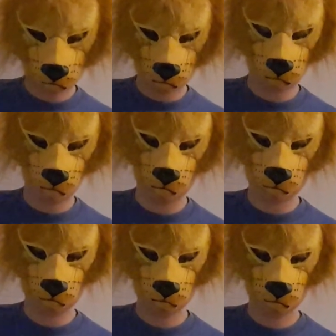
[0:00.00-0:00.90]
July.
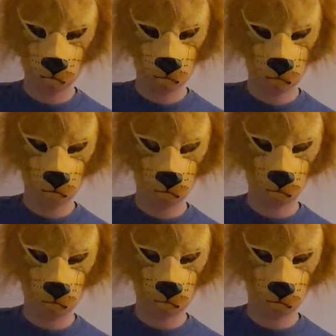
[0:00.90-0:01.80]
I don't know
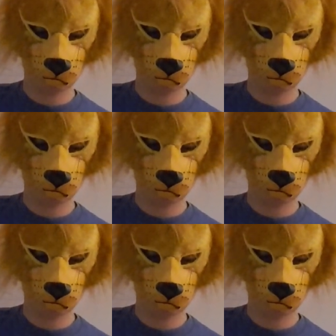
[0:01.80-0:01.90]
why I did